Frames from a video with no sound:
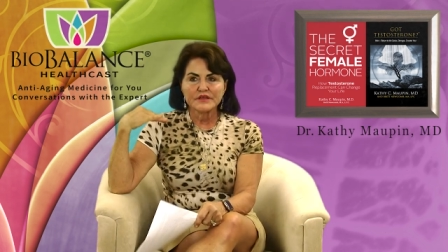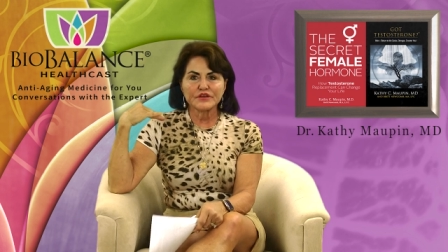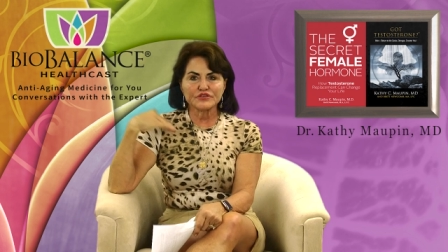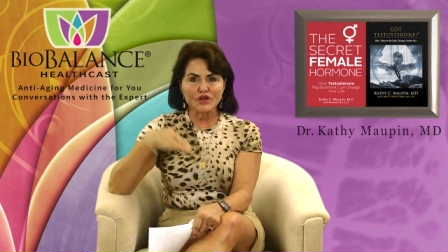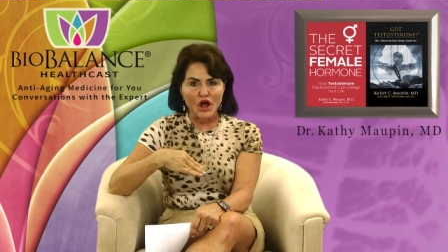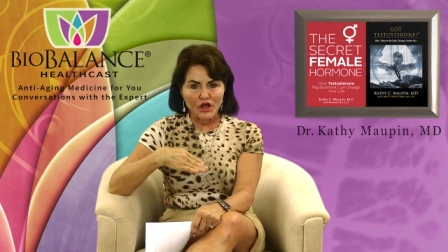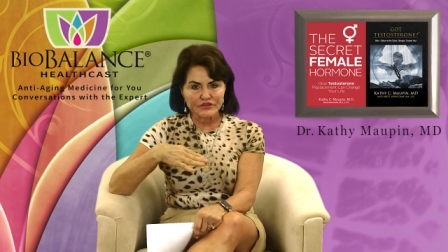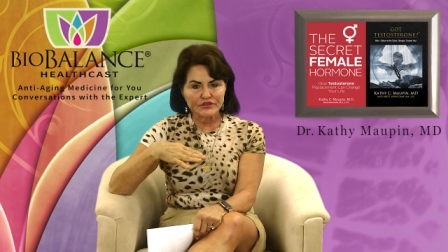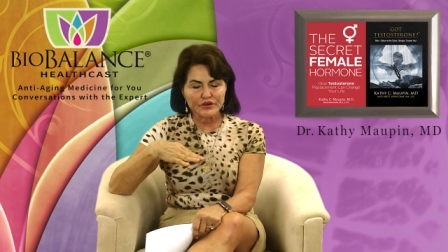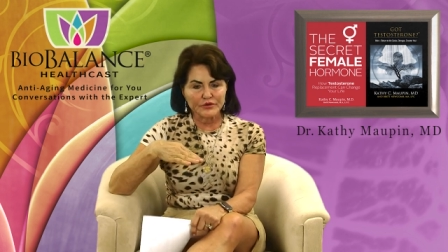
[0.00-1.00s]
There's
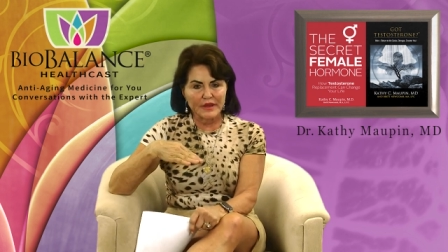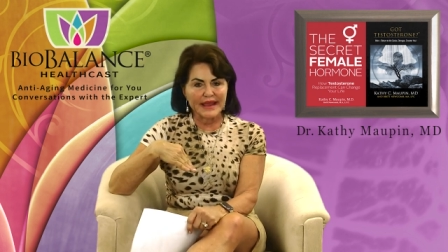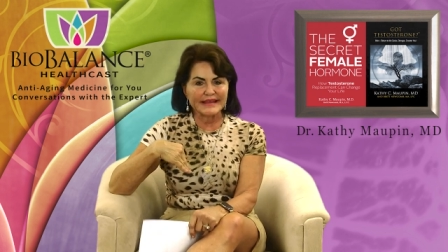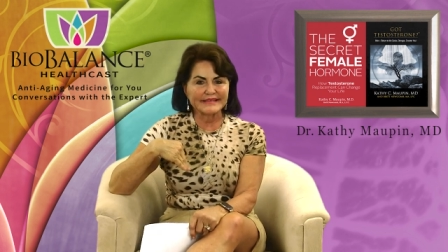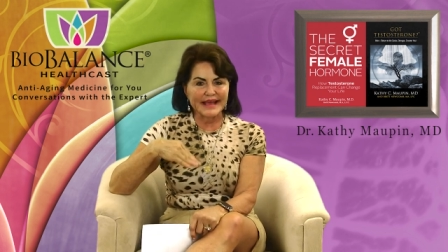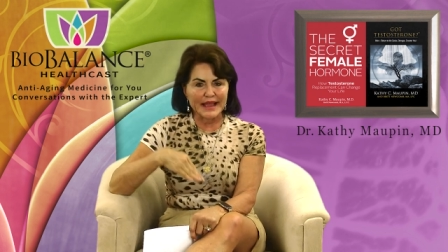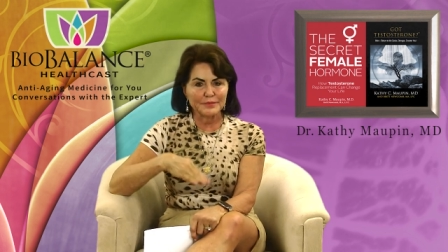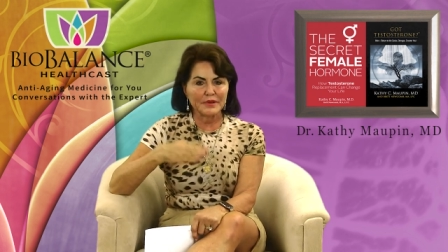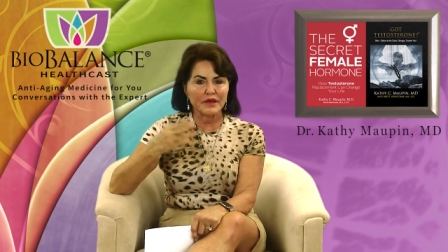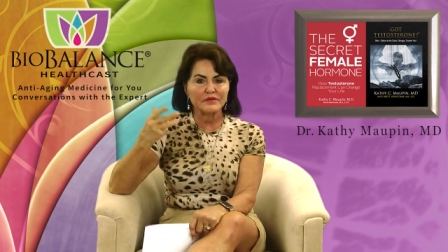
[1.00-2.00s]
also a
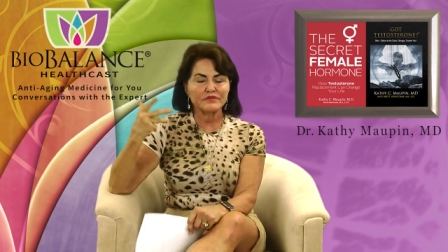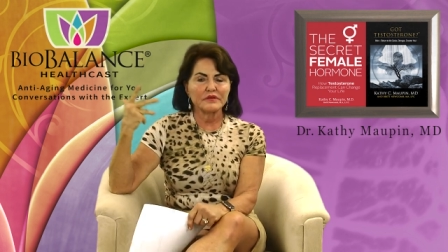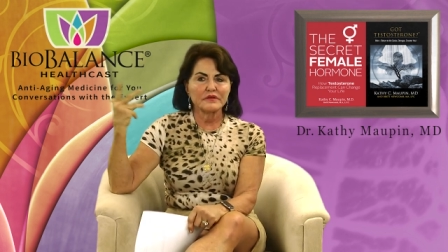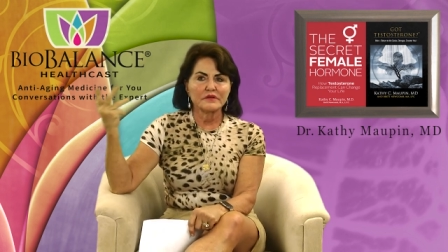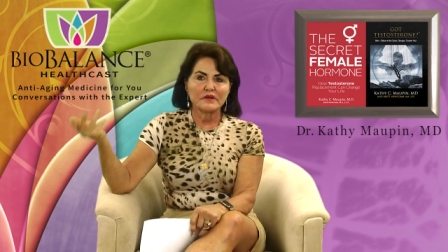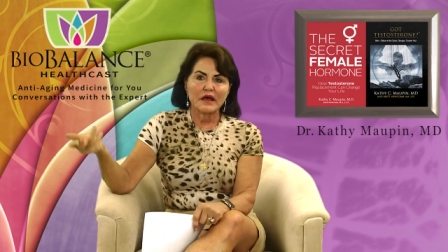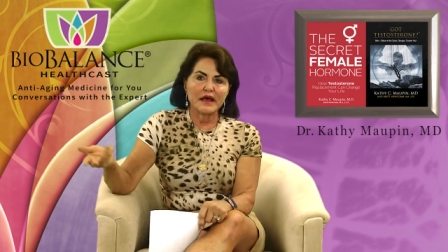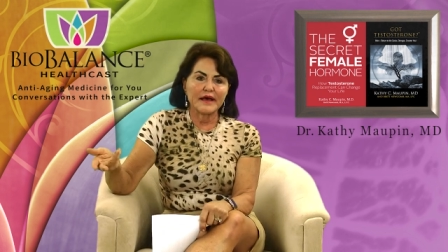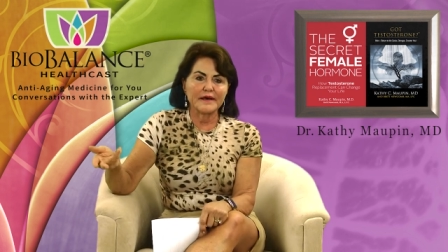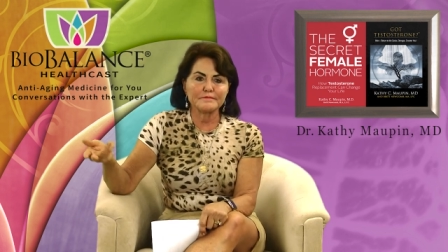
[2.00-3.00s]
type of
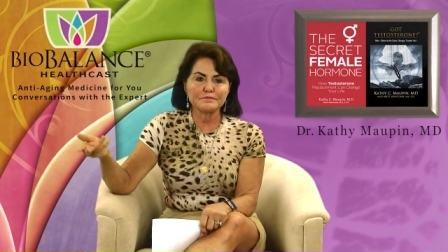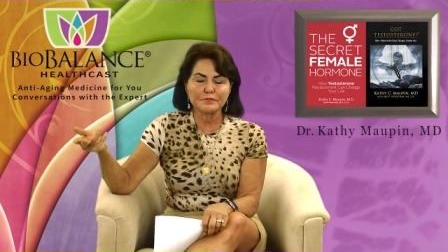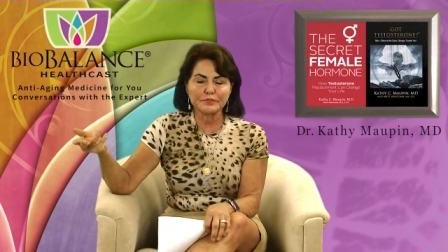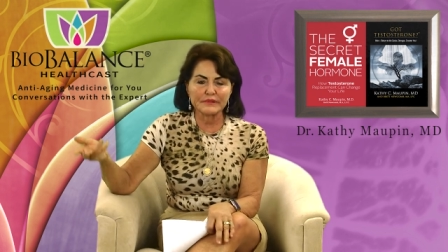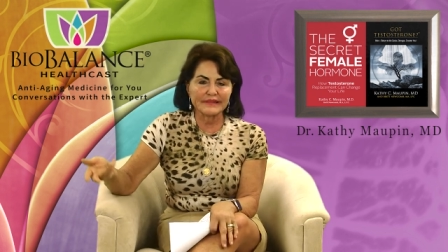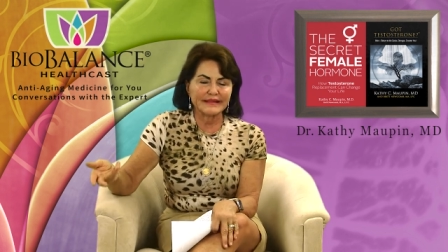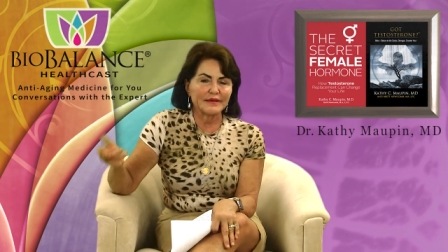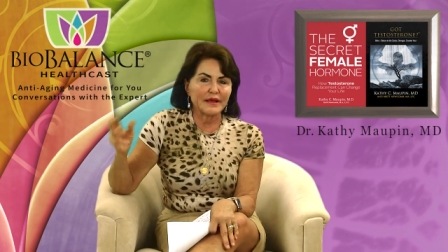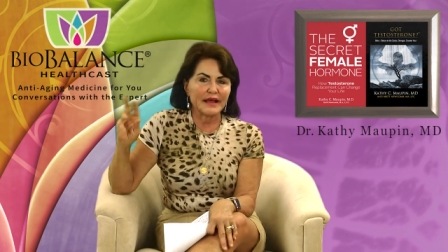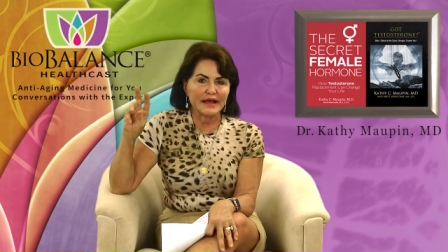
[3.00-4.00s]
um,
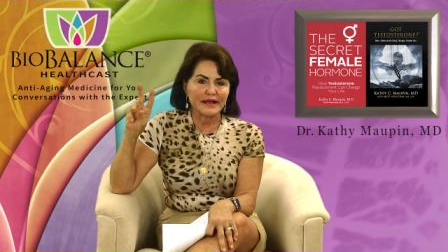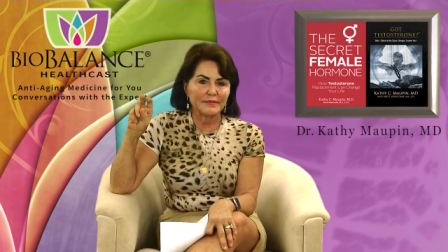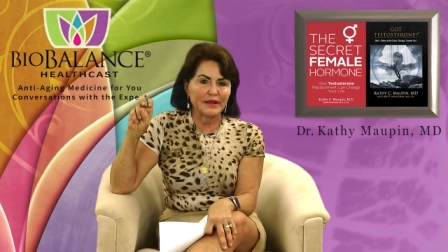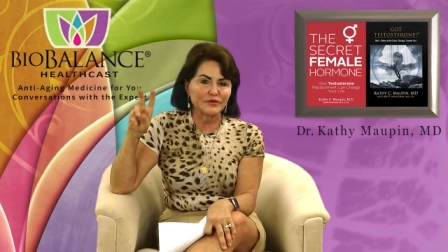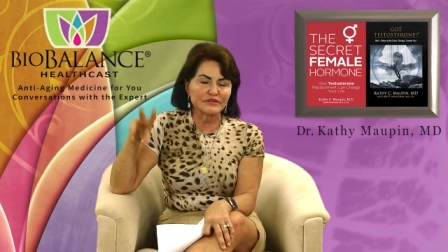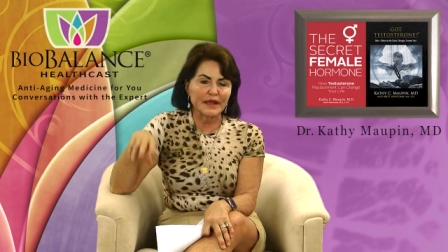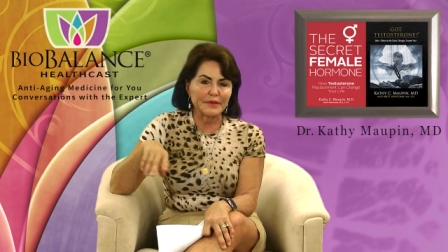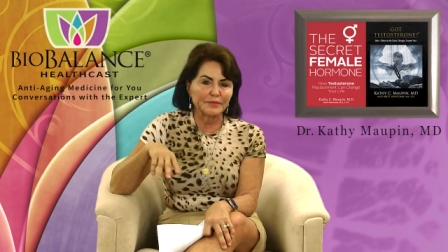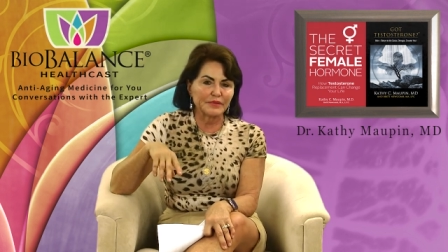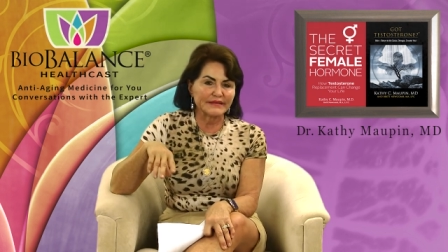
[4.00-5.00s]
uh,
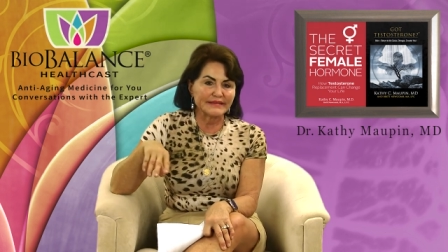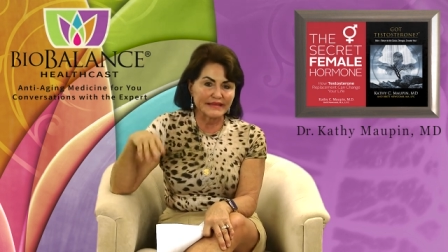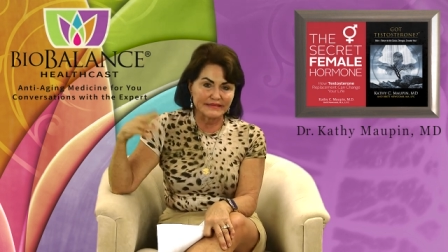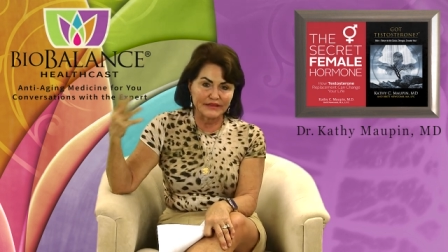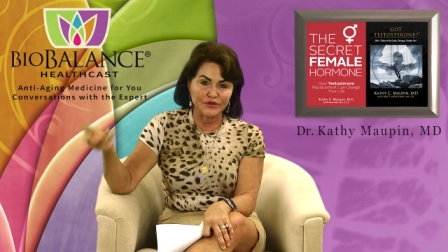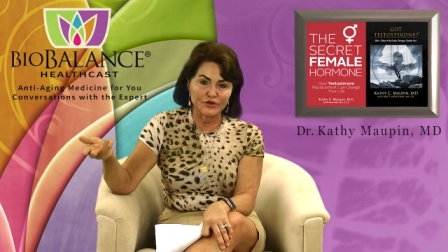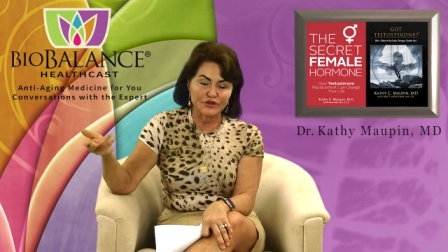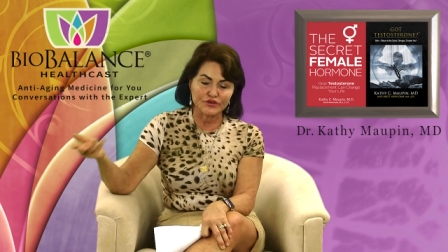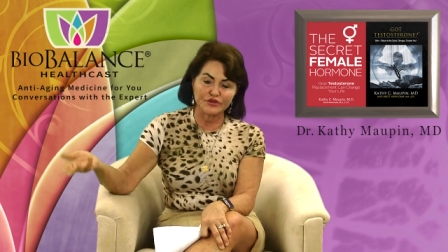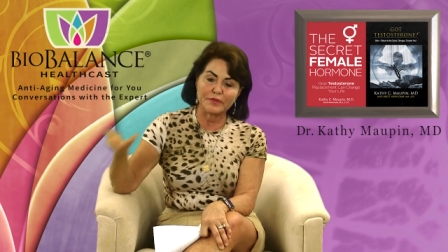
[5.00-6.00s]
microscopic blood test that you
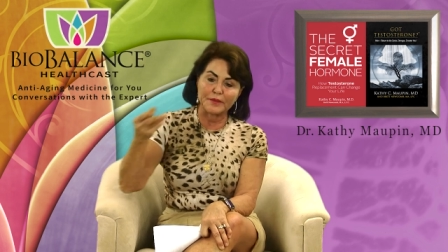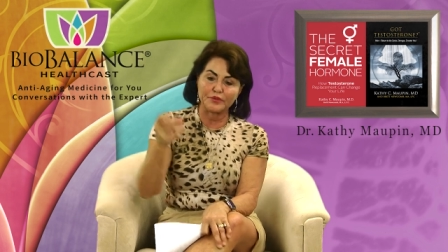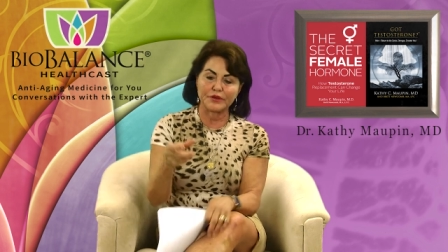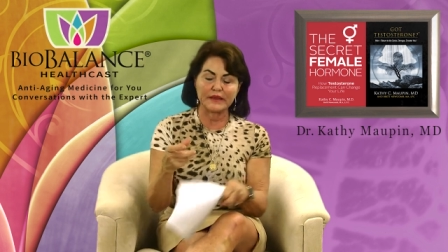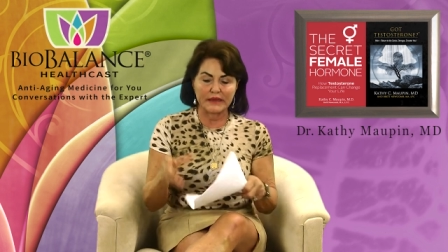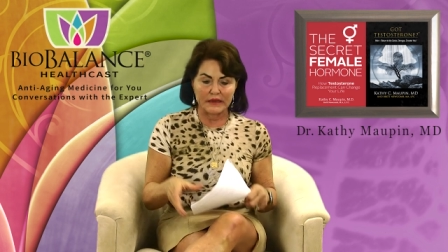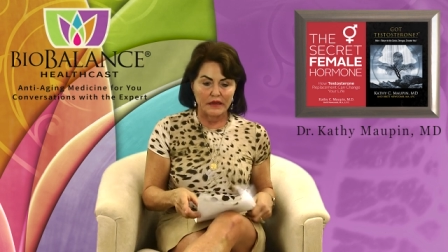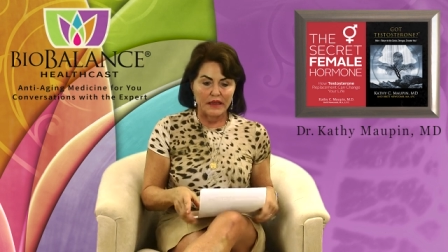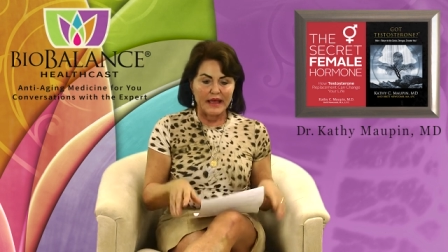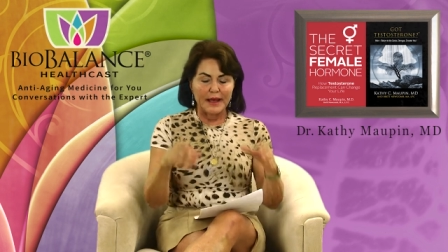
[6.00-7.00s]
can do by putting in
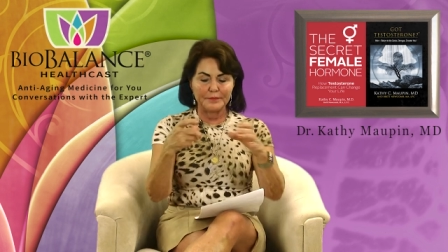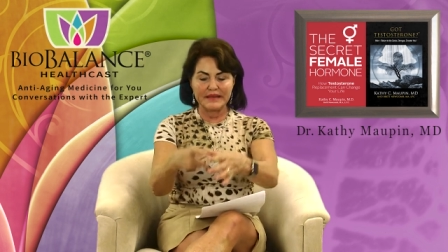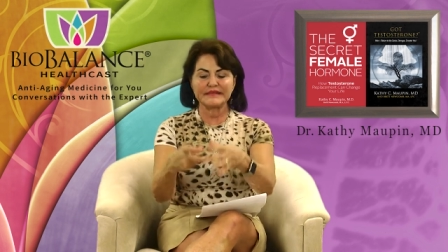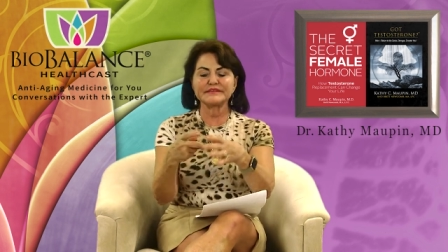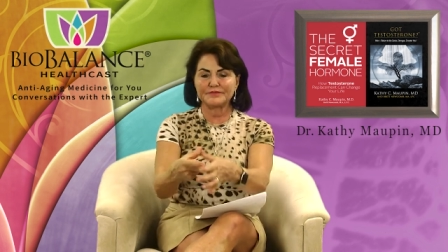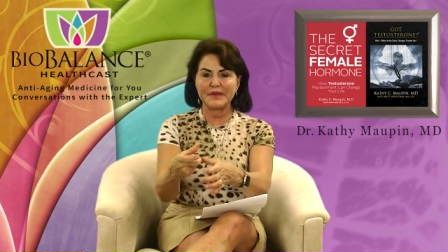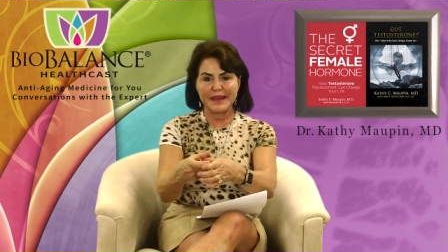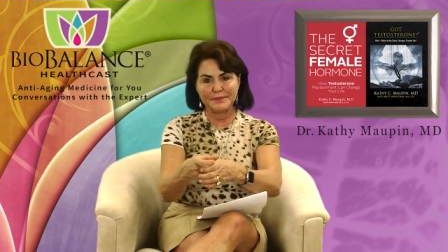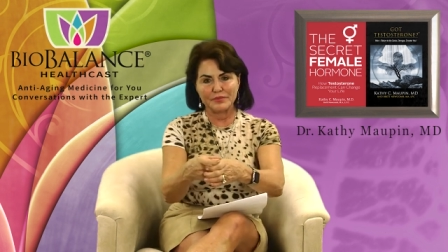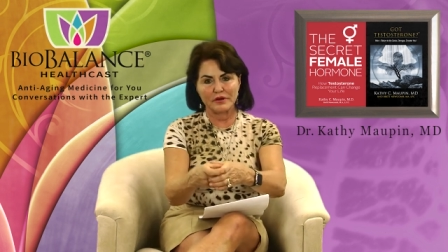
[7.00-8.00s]
a piece of
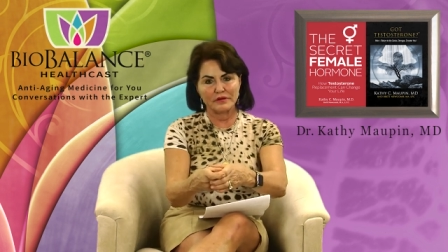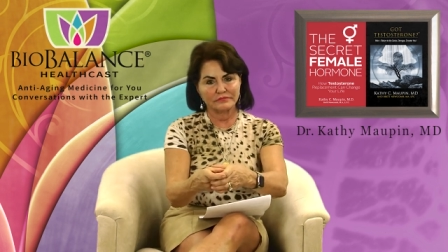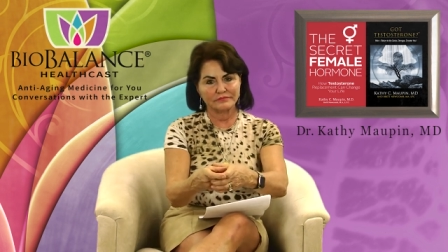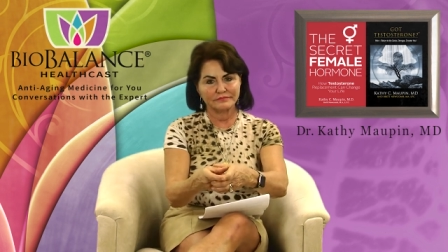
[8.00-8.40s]
paper